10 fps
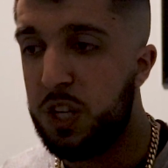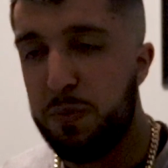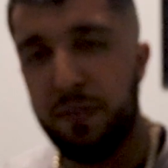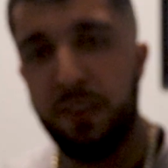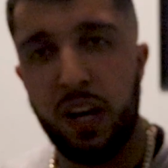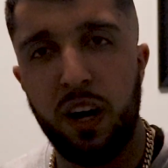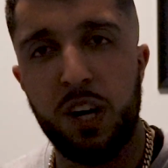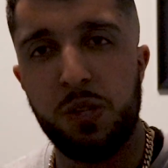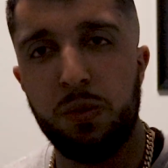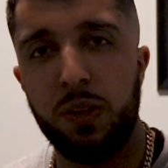To be very
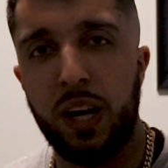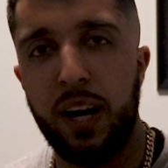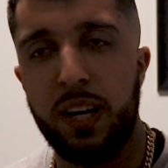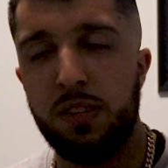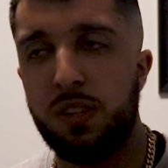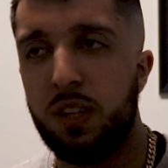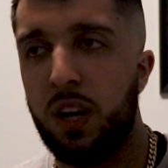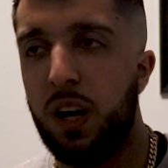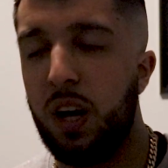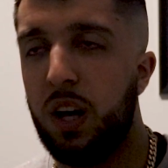honest with you guys,
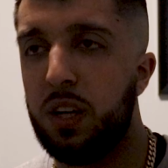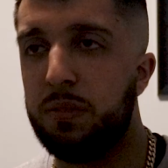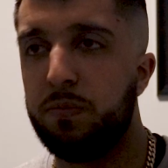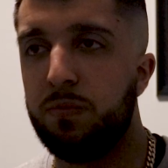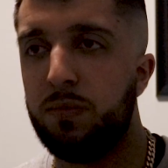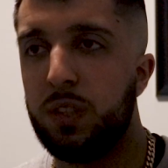I'm